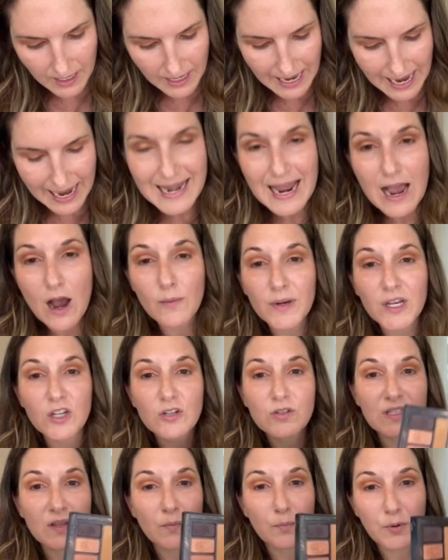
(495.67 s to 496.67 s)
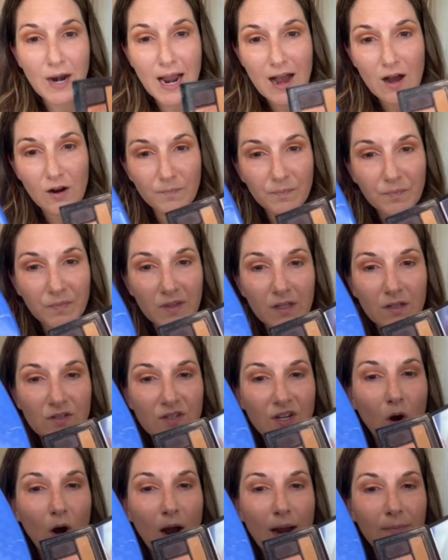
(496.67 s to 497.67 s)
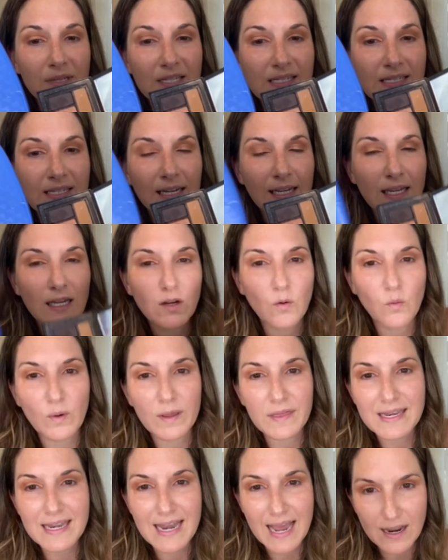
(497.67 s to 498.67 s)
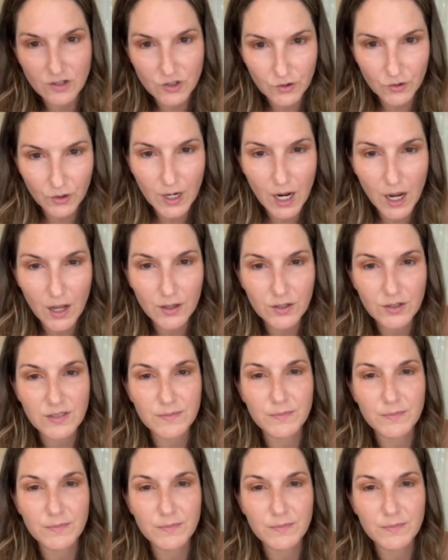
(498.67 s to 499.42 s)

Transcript: And now I'm gonna use the brown. So I'm sticking with natural colors.